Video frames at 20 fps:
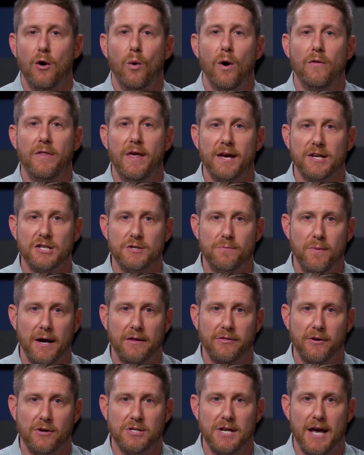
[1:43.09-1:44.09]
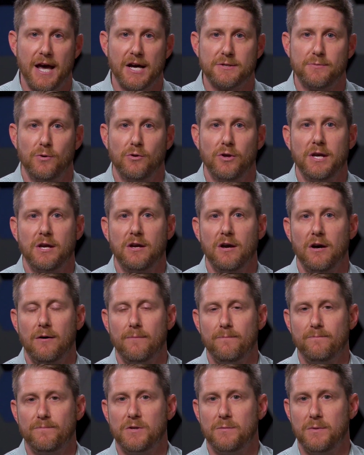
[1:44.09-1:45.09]
when they expect their taxable
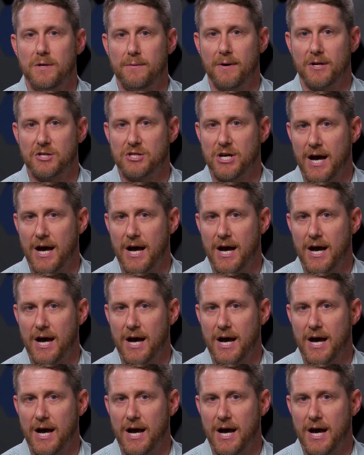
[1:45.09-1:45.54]
income to be much